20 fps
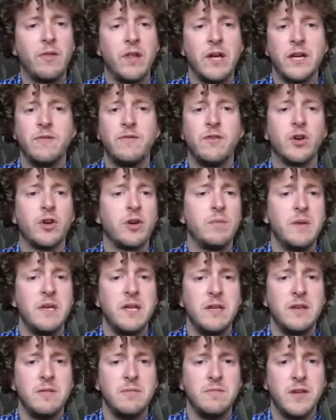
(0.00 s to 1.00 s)
like if you're going to be
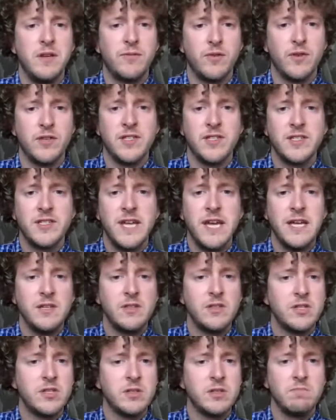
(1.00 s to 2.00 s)
in different
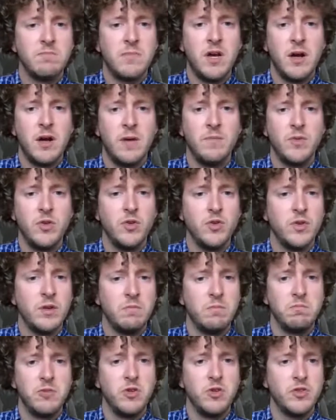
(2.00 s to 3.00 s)
states
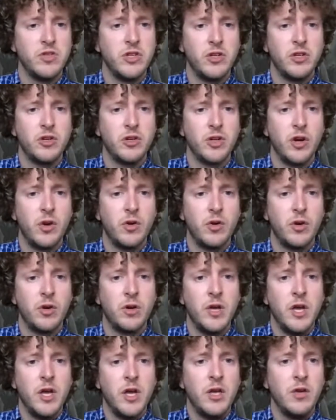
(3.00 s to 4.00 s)
using your encoder,